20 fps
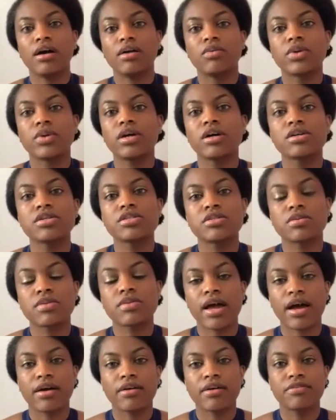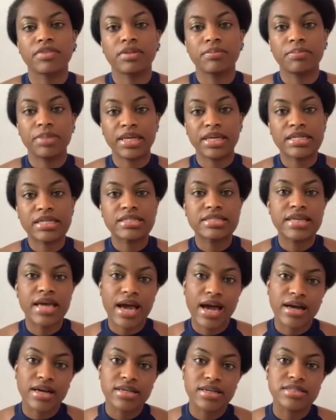We also have the pink
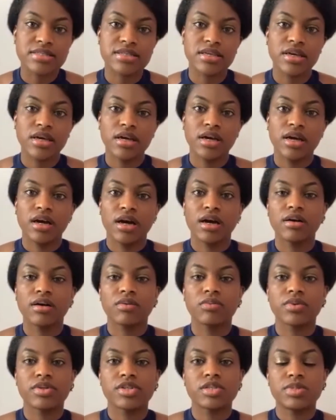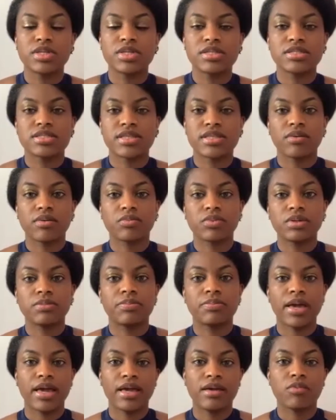tax, which means that
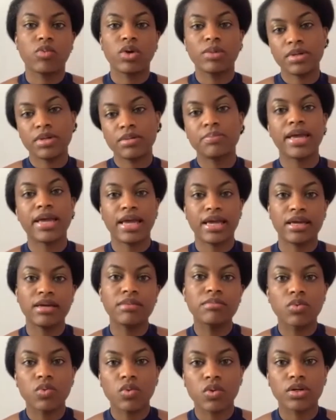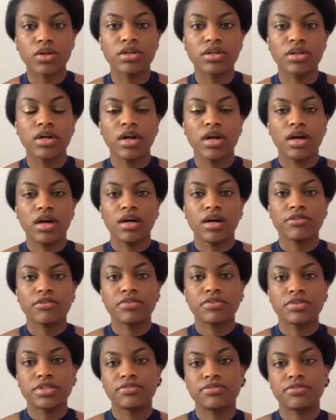women pay more
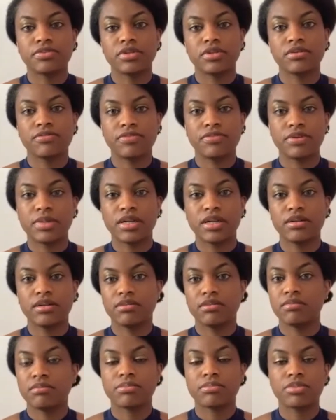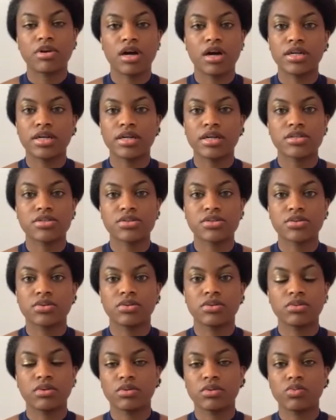for different feminine products
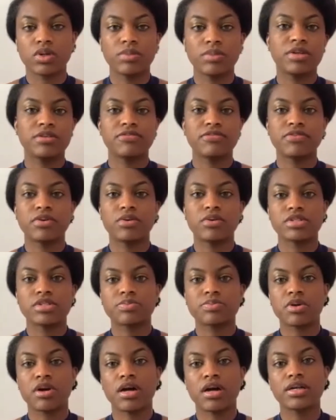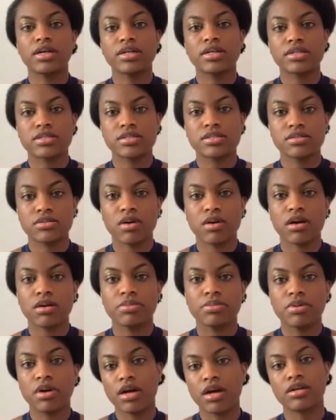or women focused products. So
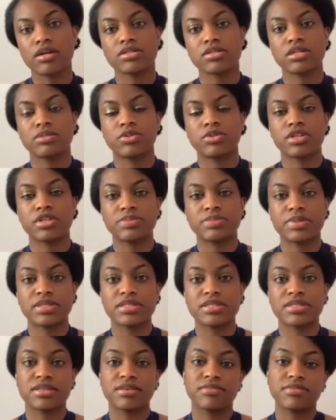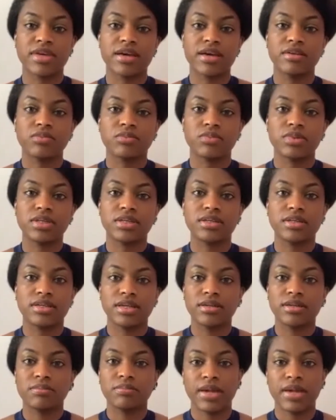our products are more expensive, yet we
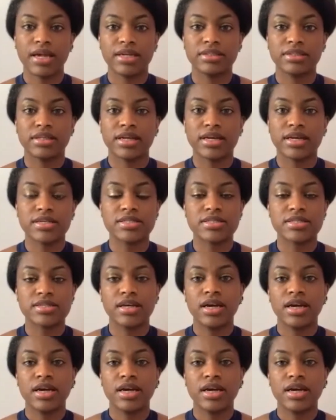get paid less.